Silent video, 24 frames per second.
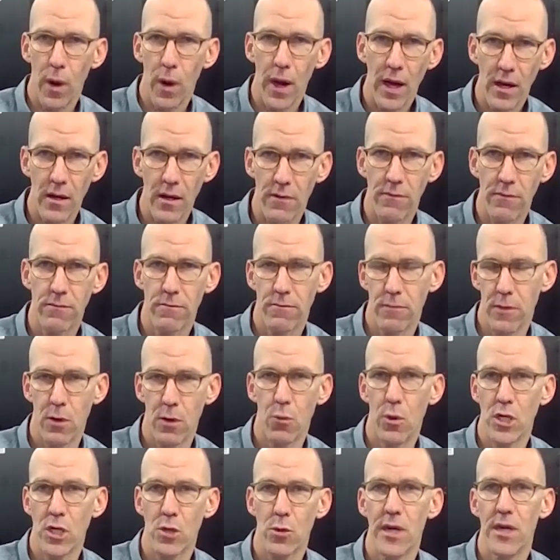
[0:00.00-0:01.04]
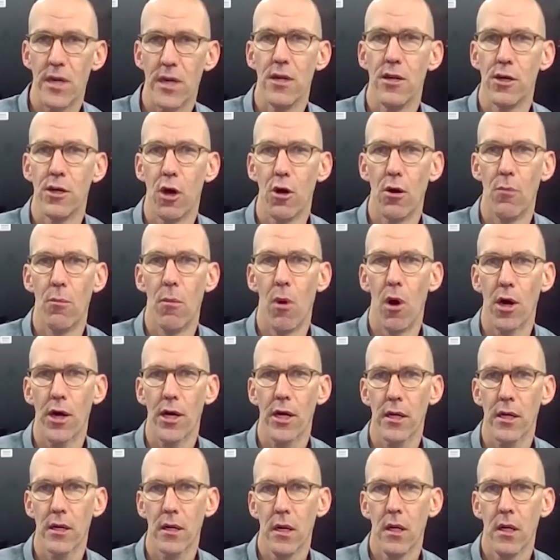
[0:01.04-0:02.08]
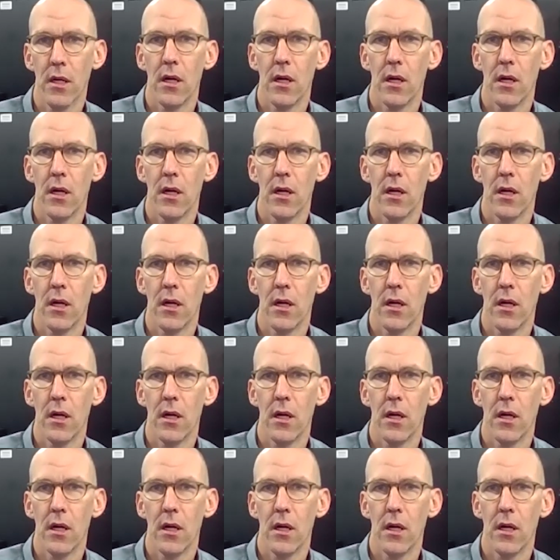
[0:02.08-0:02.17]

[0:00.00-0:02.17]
way in which we need to go to market,